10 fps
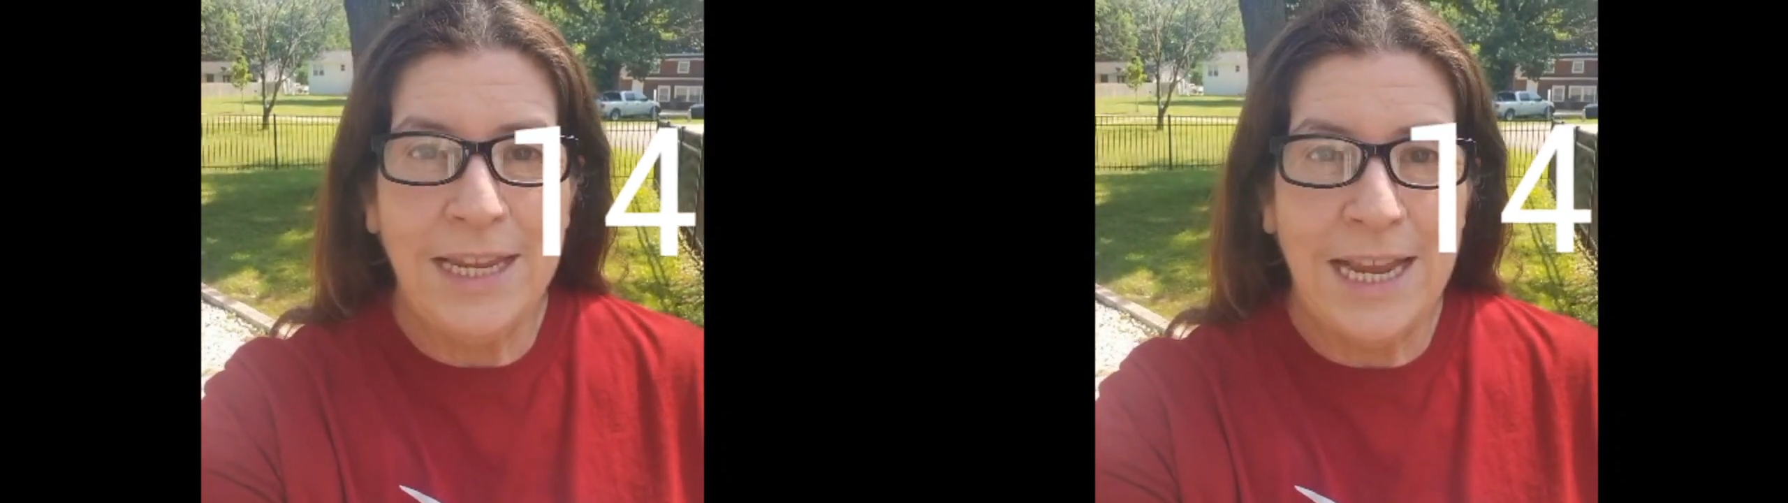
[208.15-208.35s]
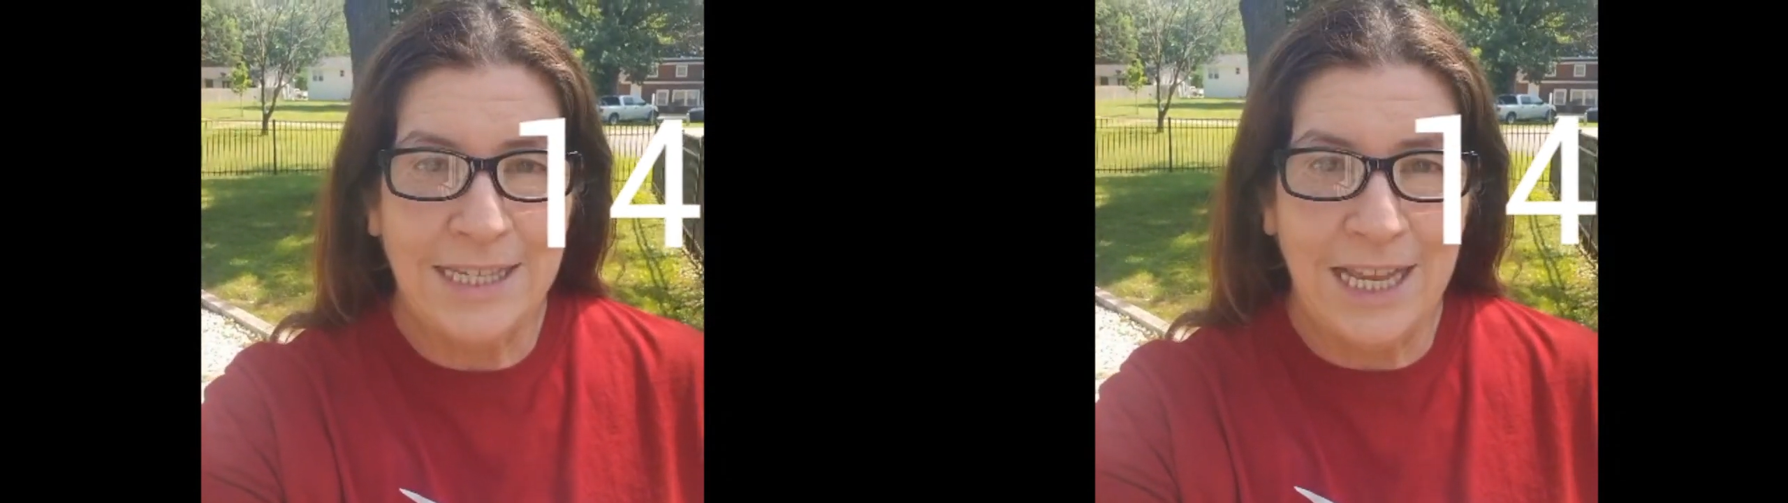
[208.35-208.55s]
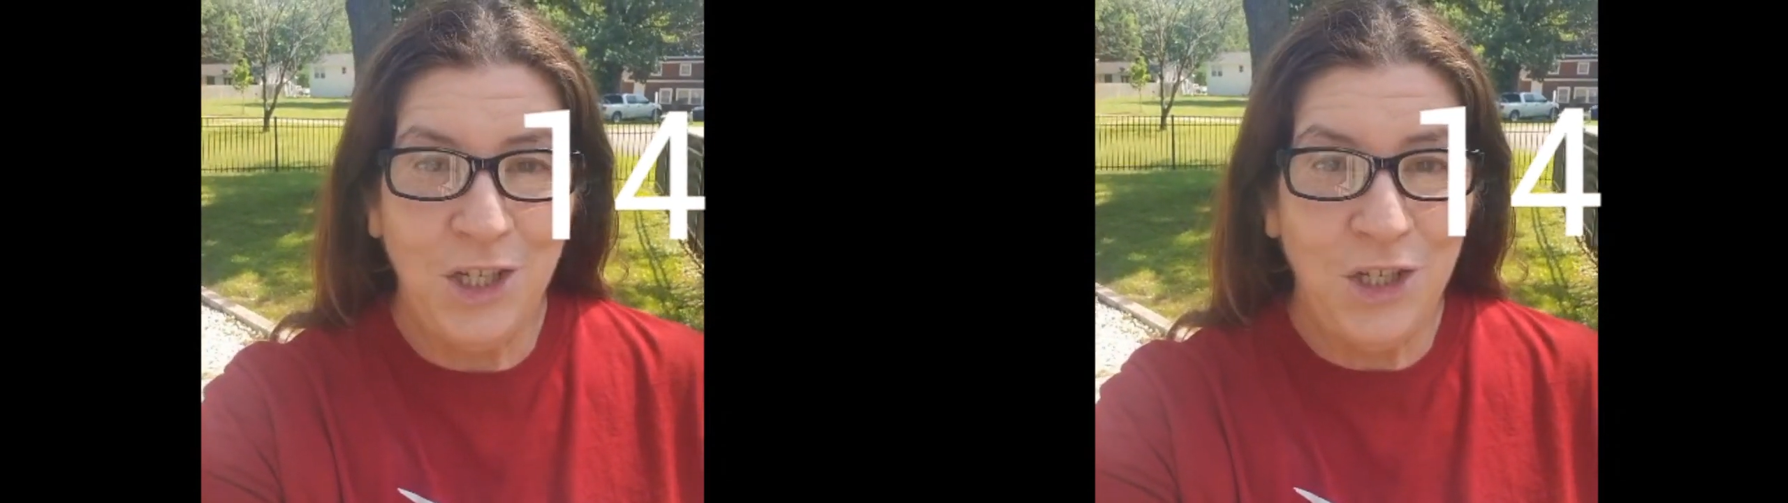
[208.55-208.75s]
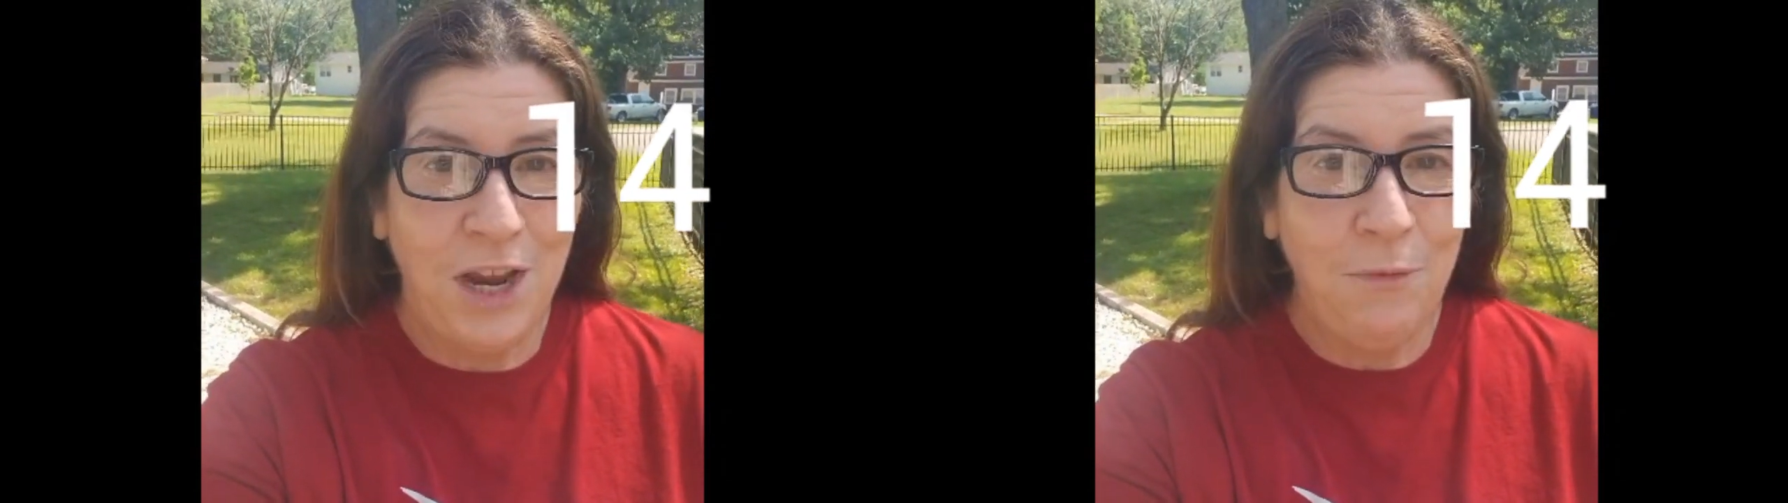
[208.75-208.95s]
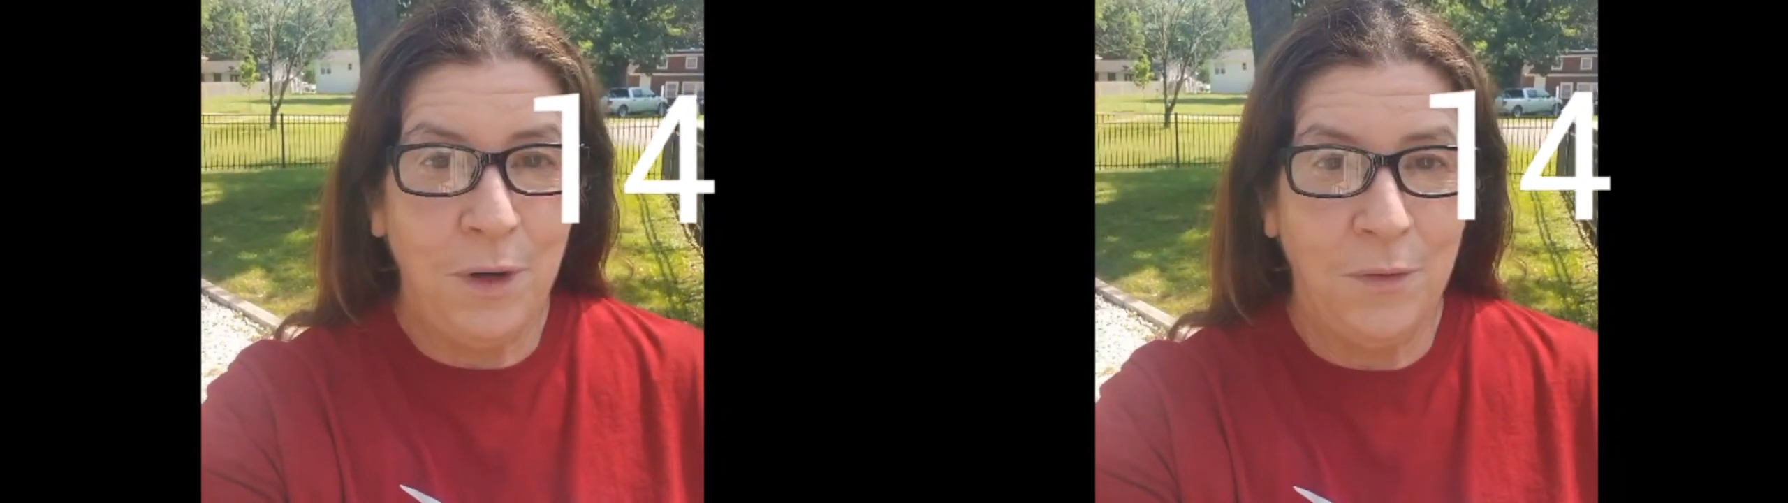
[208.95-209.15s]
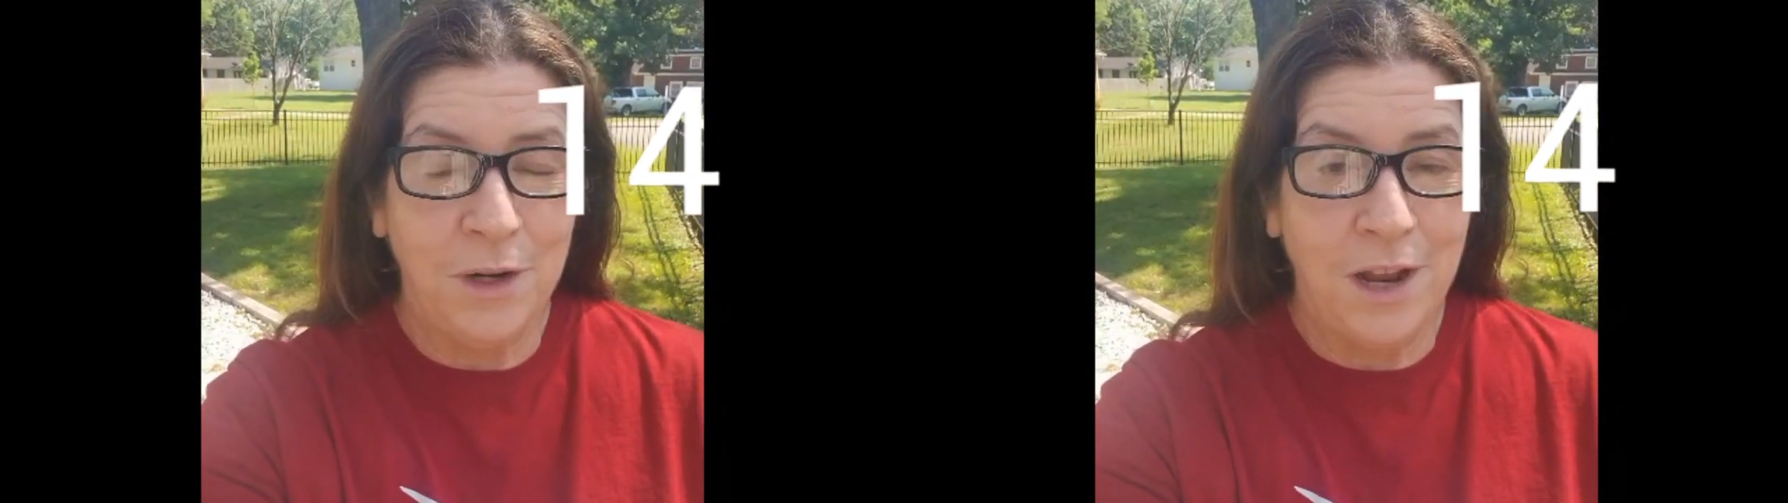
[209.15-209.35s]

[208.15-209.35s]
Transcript: And yes, that's Jeff Weaver,